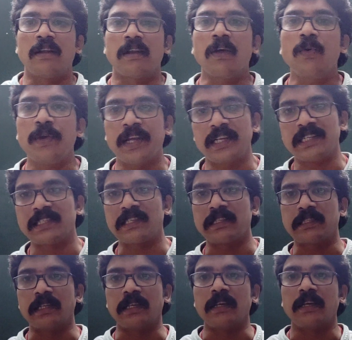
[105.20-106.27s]
Now we are
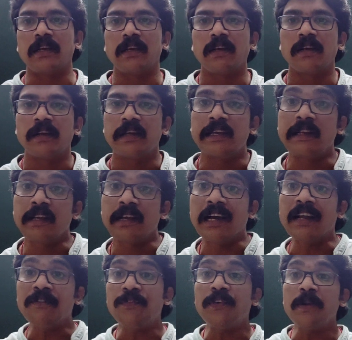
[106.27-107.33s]
discussing in
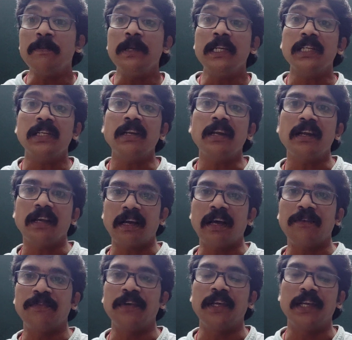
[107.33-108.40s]
conformational and
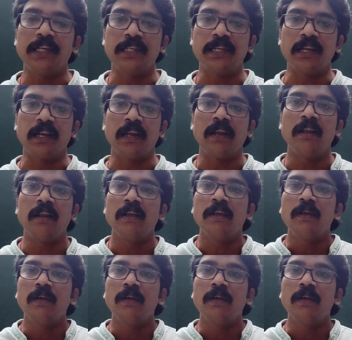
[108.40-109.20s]
configurational.